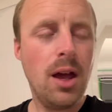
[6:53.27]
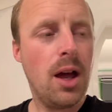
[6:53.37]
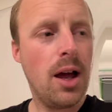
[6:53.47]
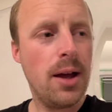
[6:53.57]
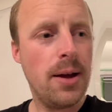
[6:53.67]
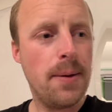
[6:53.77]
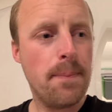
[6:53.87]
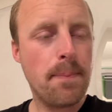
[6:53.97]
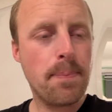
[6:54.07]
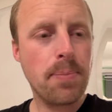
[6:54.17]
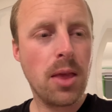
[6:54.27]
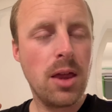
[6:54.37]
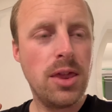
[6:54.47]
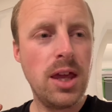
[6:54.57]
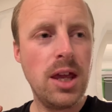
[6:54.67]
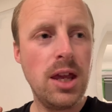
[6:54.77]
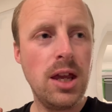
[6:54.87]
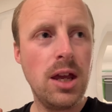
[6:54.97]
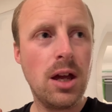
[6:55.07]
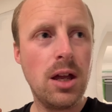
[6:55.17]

Um, the